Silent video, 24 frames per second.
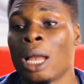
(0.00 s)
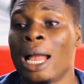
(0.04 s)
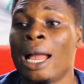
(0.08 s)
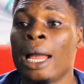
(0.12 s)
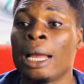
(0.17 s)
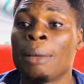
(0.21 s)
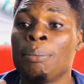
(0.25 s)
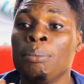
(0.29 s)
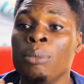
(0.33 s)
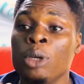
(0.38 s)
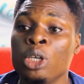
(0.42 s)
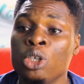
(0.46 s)

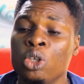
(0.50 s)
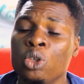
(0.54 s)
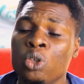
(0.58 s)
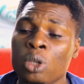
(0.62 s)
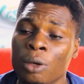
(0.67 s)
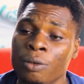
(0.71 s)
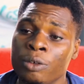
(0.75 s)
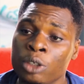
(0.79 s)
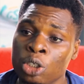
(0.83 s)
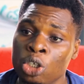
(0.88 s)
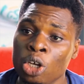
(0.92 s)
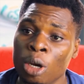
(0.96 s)
I make use
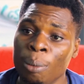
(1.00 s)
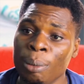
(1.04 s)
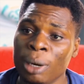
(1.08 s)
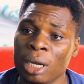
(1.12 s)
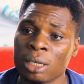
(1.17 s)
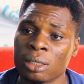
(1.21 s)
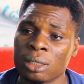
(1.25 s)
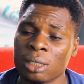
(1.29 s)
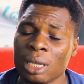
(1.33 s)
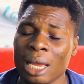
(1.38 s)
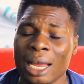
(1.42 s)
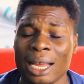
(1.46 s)
of the
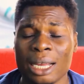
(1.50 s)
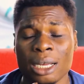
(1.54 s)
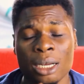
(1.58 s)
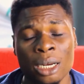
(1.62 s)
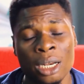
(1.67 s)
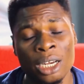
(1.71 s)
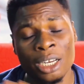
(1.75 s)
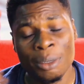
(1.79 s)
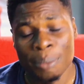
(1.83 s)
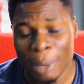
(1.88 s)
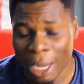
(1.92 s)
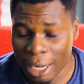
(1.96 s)
doormat. I
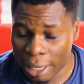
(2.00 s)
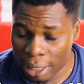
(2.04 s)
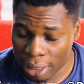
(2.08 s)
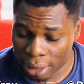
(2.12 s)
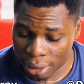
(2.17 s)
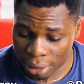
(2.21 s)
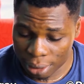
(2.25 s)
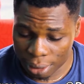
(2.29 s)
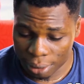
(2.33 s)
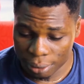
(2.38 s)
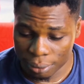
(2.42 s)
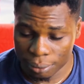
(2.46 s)
clean my
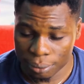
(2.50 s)
leg.